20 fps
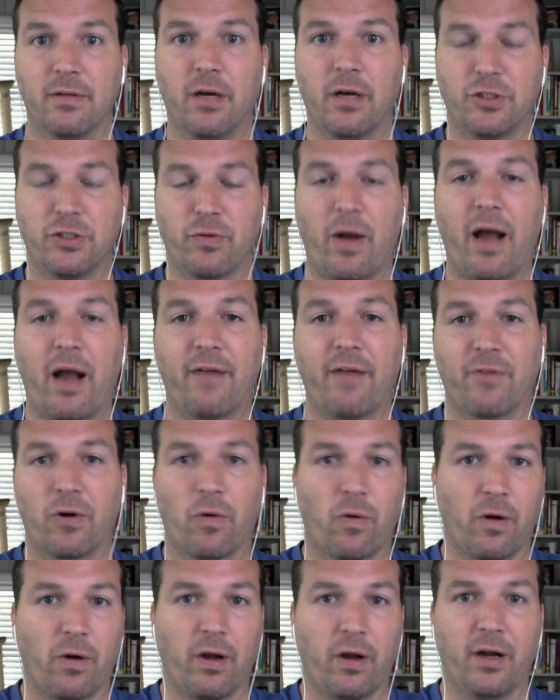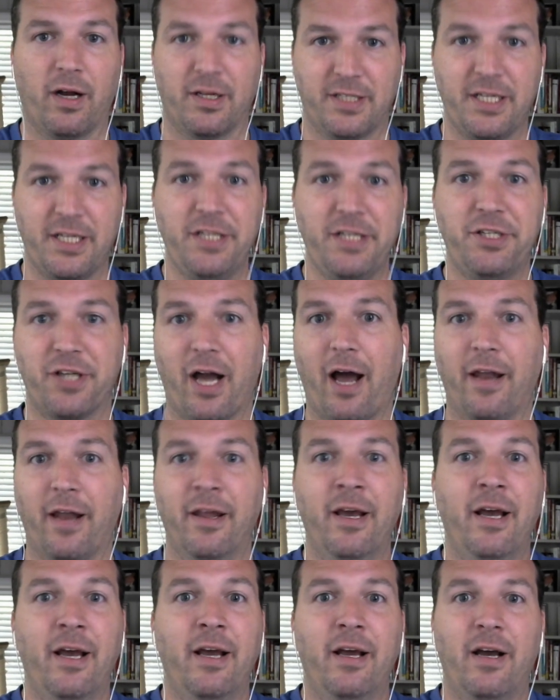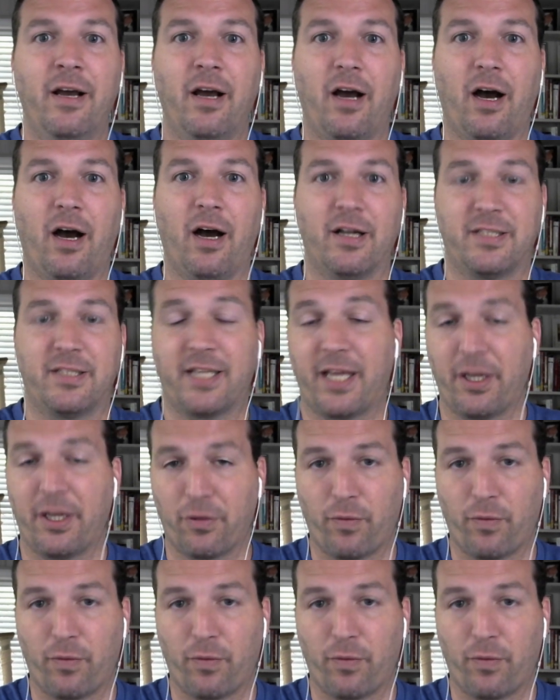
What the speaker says: a driver or a tee shot to get your